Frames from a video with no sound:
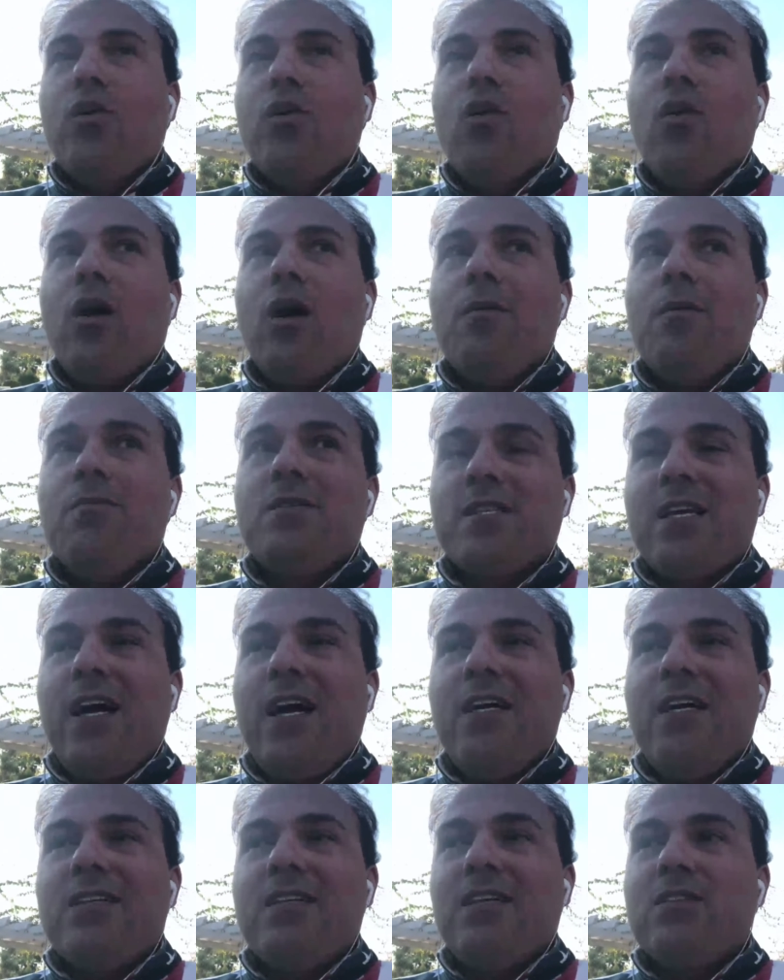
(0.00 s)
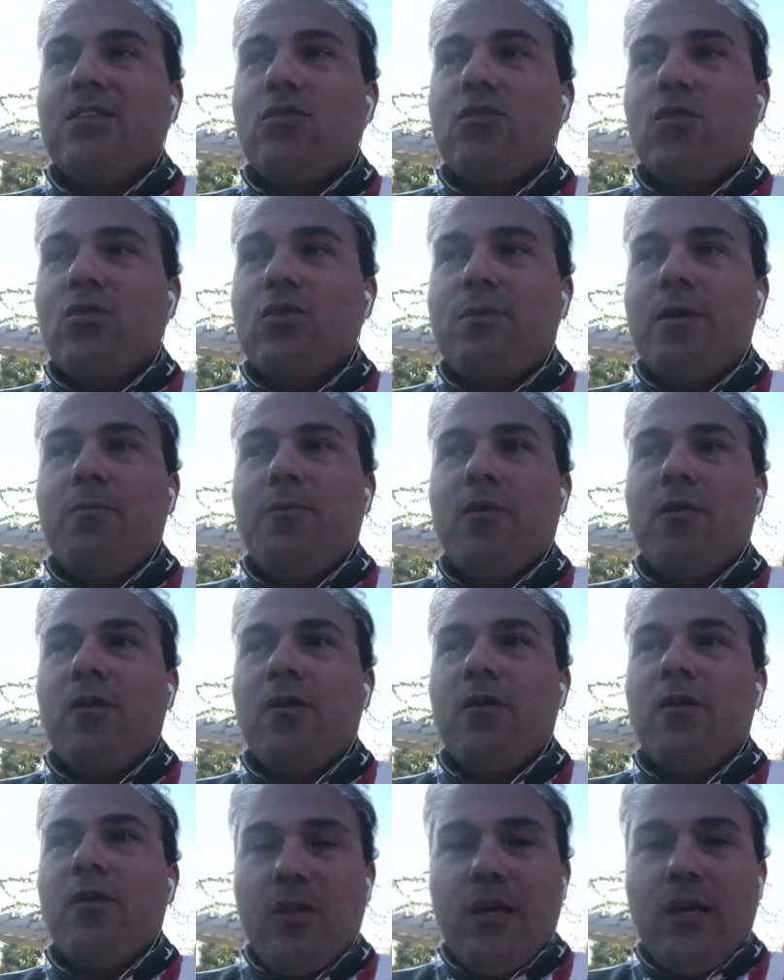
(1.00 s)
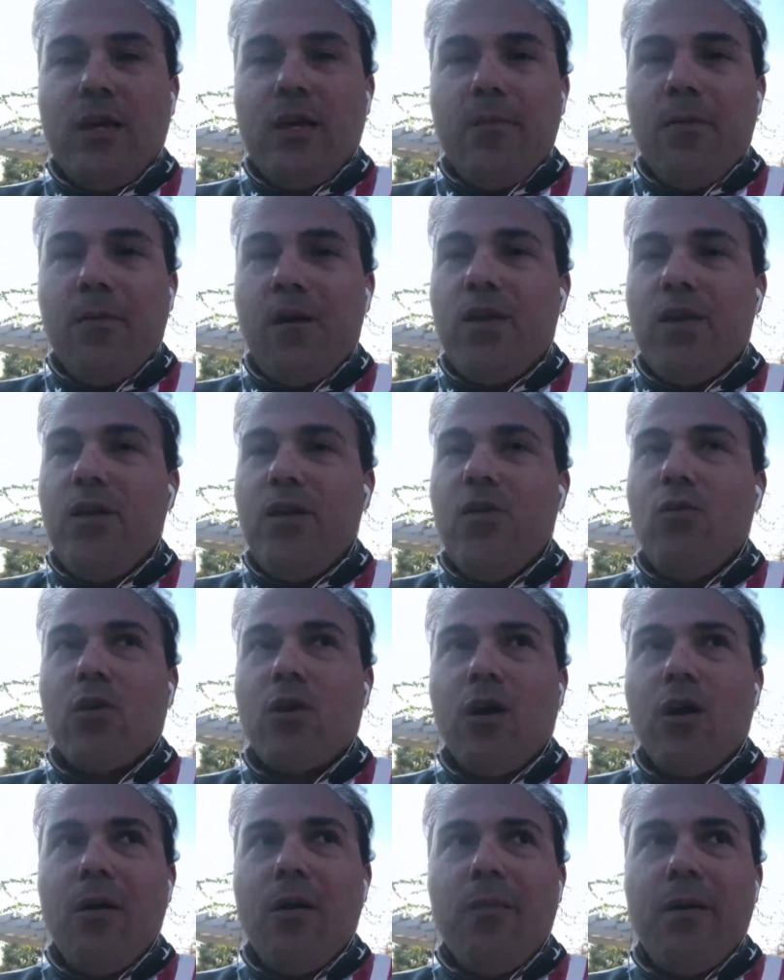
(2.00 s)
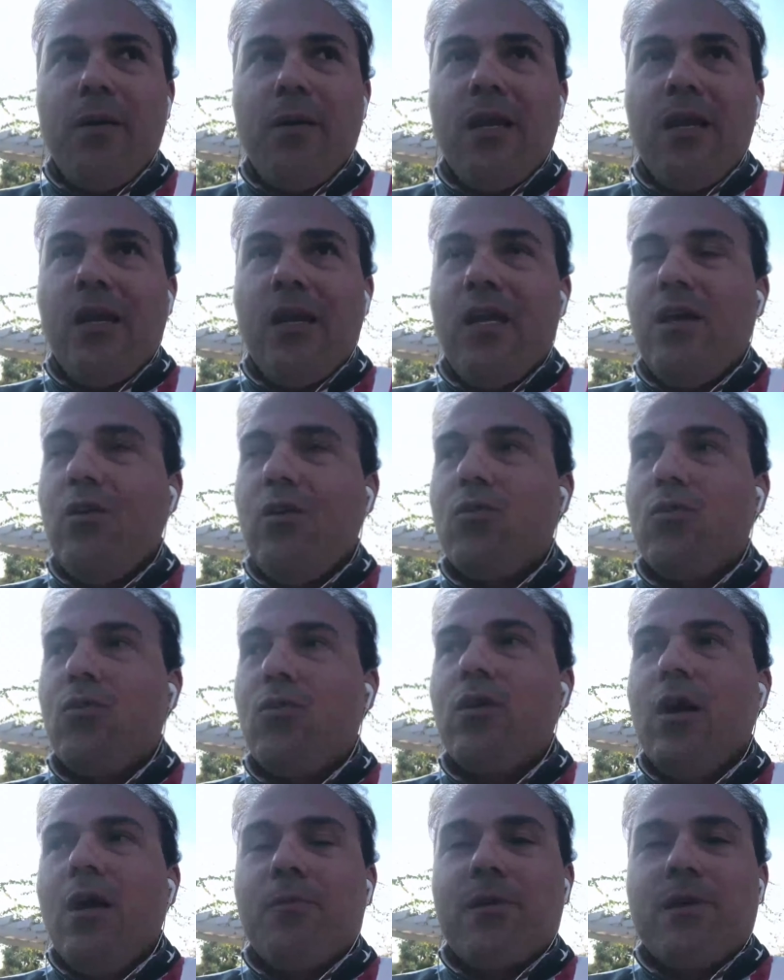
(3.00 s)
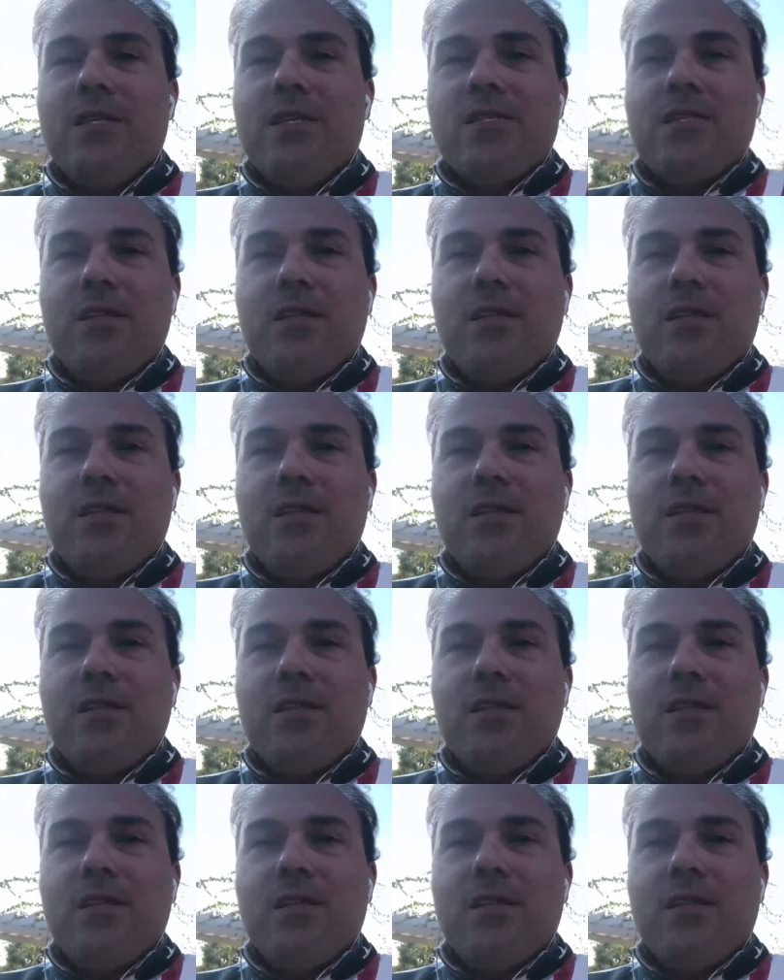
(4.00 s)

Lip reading: You know, I'm sad that those people like Soleimani or Khamenei or